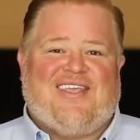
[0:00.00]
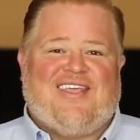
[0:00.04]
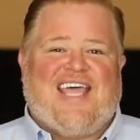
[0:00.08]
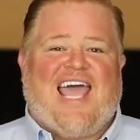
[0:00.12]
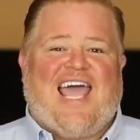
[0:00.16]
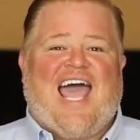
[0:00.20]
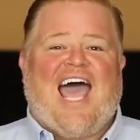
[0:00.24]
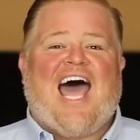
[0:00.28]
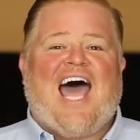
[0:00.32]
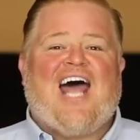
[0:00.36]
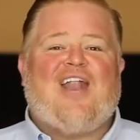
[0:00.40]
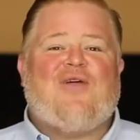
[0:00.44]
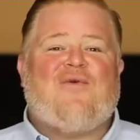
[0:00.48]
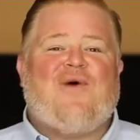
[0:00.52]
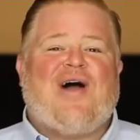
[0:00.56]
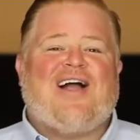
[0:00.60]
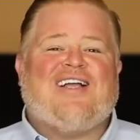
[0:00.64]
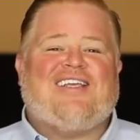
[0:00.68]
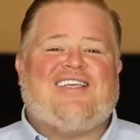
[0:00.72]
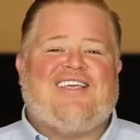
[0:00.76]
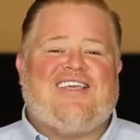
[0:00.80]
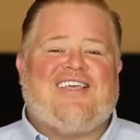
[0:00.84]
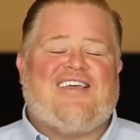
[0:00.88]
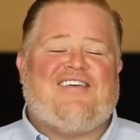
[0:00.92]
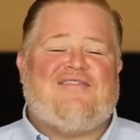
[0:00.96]
How do I
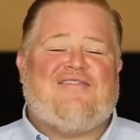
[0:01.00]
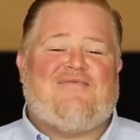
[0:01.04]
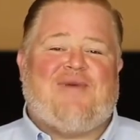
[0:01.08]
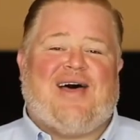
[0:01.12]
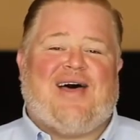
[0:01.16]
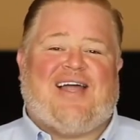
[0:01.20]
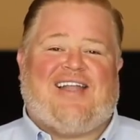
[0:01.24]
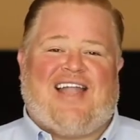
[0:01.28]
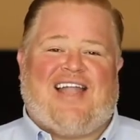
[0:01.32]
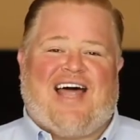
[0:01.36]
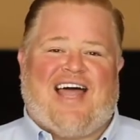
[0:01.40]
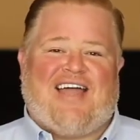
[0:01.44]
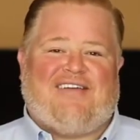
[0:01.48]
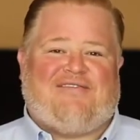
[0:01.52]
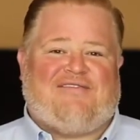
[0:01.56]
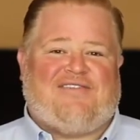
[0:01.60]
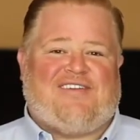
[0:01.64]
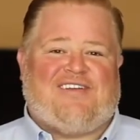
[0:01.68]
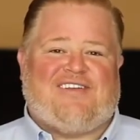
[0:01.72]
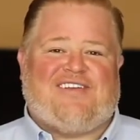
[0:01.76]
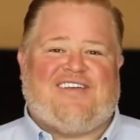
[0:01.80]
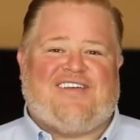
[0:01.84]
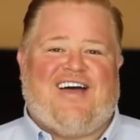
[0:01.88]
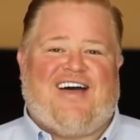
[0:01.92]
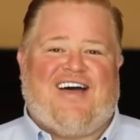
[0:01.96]
give my life
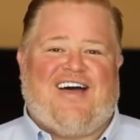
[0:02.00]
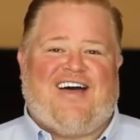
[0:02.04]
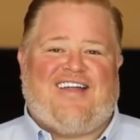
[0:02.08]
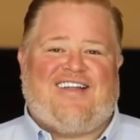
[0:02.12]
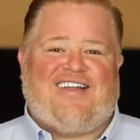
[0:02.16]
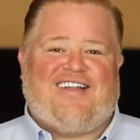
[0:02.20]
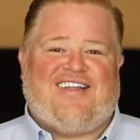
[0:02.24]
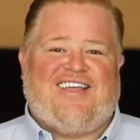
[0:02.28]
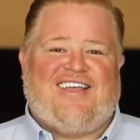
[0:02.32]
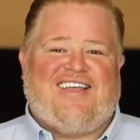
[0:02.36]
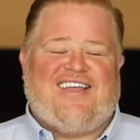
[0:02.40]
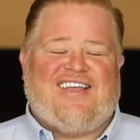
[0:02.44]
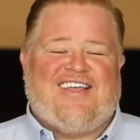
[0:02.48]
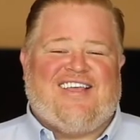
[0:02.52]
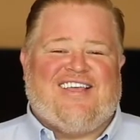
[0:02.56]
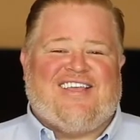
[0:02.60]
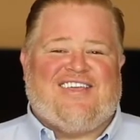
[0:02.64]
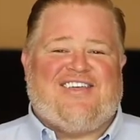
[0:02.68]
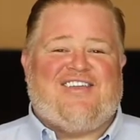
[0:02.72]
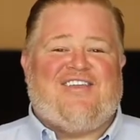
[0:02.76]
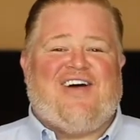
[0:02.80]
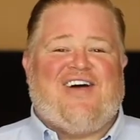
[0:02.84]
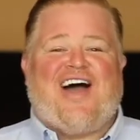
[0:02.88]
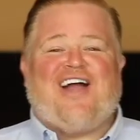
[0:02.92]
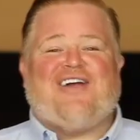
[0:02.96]
to God?
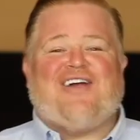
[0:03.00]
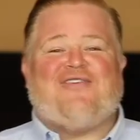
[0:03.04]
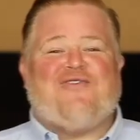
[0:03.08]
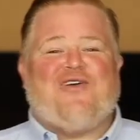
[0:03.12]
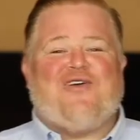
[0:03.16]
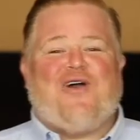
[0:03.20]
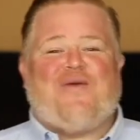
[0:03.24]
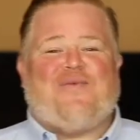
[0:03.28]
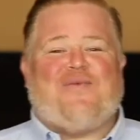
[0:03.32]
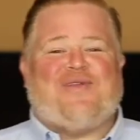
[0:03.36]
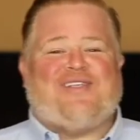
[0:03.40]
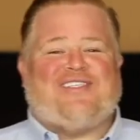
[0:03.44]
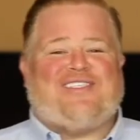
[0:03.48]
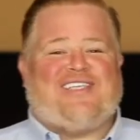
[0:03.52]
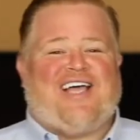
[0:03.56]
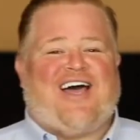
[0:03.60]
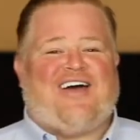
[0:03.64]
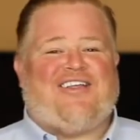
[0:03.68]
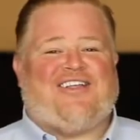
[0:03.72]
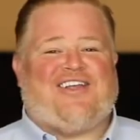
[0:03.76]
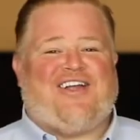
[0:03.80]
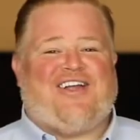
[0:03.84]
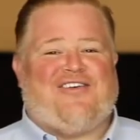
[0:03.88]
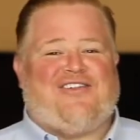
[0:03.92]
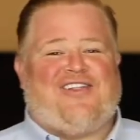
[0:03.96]
You know, I grew up in
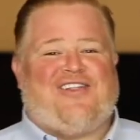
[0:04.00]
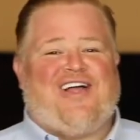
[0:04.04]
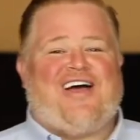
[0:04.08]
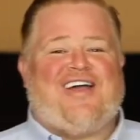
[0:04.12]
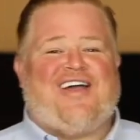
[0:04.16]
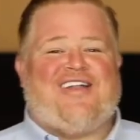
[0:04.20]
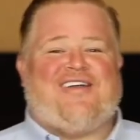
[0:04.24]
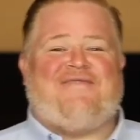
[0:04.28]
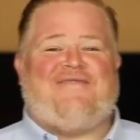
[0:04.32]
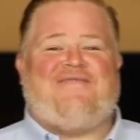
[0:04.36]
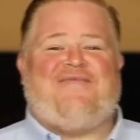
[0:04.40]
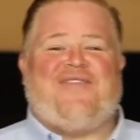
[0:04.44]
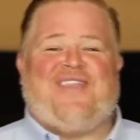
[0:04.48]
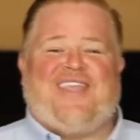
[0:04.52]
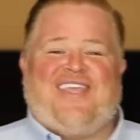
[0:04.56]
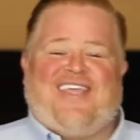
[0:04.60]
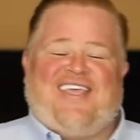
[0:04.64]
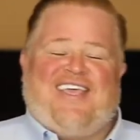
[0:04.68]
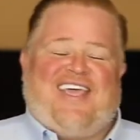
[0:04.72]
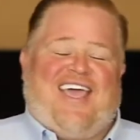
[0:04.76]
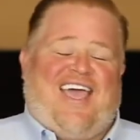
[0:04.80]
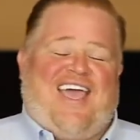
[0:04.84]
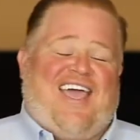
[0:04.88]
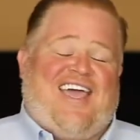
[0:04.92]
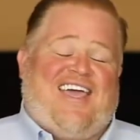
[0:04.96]
South Carolina
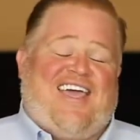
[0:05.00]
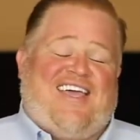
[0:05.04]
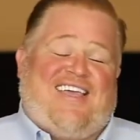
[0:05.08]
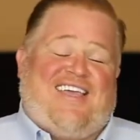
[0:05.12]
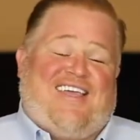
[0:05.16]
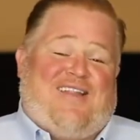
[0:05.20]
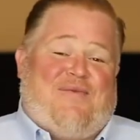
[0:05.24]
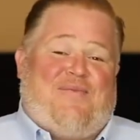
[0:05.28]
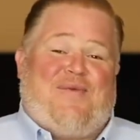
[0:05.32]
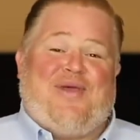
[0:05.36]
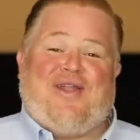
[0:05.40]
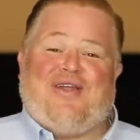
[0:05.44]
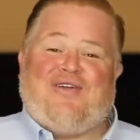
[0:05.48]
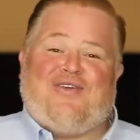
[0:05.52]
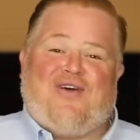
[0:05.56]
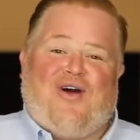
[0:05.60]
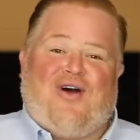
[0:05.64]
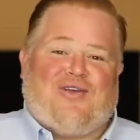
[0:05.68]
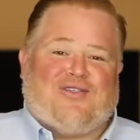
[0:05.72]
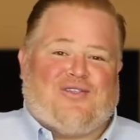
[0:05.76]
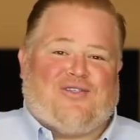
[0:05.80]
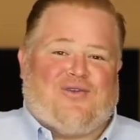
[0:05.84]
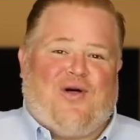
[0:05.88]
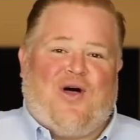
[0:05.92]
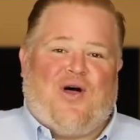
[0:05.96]
and in a
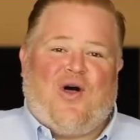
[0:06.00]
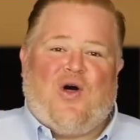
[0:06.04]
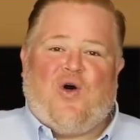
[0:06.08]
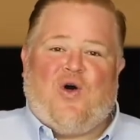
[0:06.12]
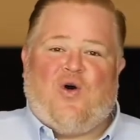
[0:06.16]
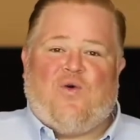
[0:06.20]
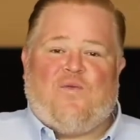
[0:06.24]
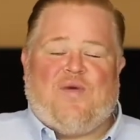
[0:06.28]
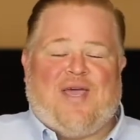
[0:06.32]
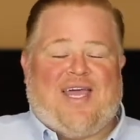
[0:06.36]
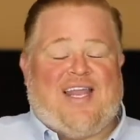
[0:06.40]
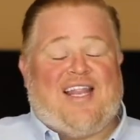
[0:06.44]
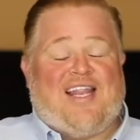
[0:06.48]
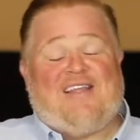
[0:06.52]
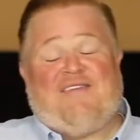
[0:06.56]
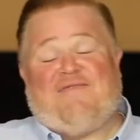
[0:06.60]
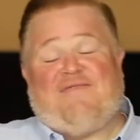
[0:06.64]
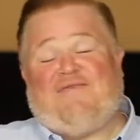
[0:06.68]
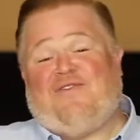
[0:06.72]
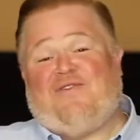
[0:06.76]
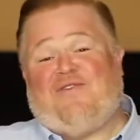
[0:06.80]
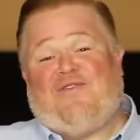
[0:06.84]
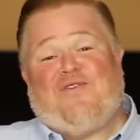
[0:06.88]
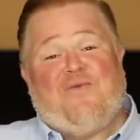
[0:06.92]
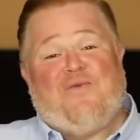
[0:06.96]
Pentecostal home, and it,
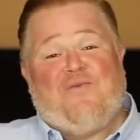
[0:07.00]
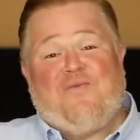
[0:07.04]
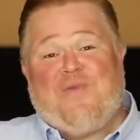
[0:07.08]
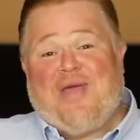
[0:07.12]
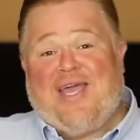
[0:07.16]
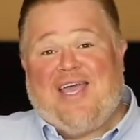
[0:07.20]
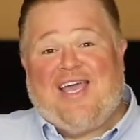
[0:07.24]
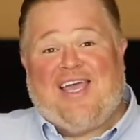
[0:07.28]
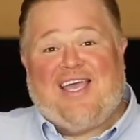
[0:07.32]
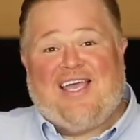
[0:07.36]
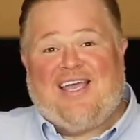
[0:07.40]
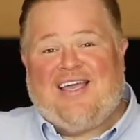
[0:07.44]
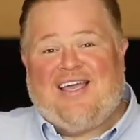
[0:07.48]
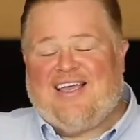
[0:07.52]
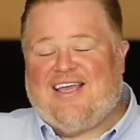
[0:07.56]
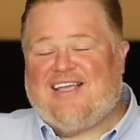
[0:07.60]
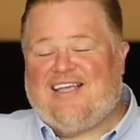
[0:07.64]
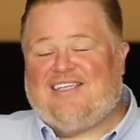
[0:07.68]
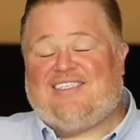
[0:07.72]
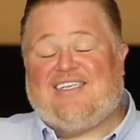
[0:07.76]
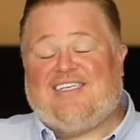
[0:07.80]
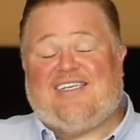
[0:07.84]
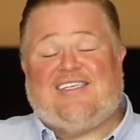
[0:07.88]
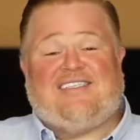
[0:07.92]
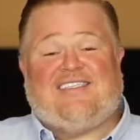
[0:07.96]
to me,
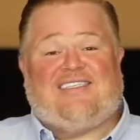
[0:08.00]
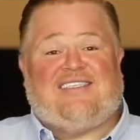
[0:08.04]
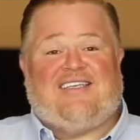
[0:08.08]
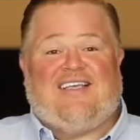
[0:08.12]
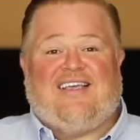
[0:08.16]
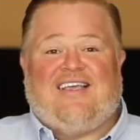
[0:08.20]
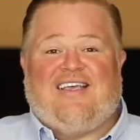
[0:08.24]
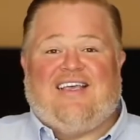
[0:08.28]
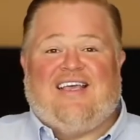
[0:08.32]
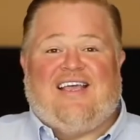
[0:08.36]
it's just